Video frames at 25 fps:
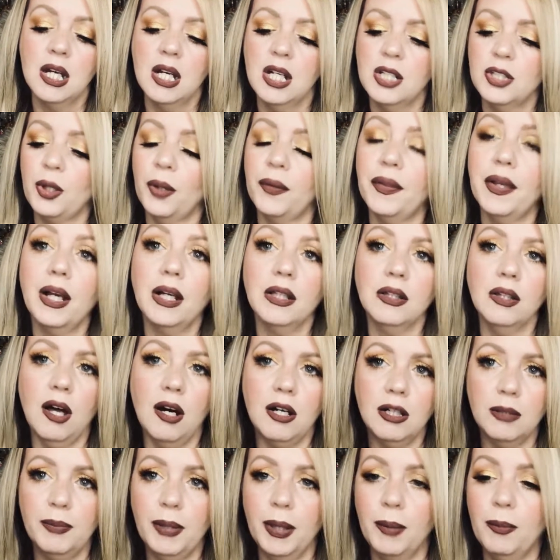So I think a
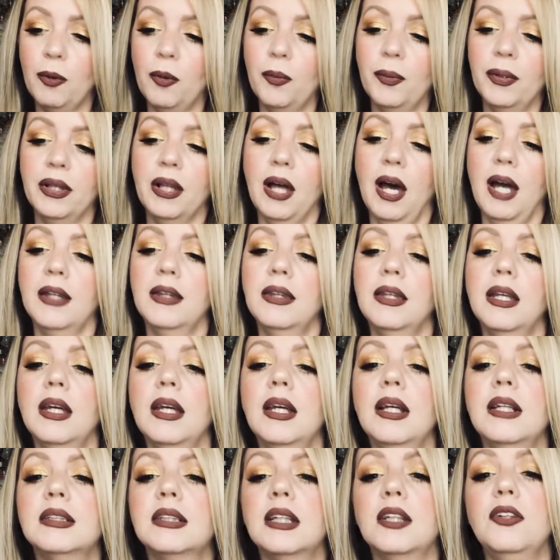lot of people would like these,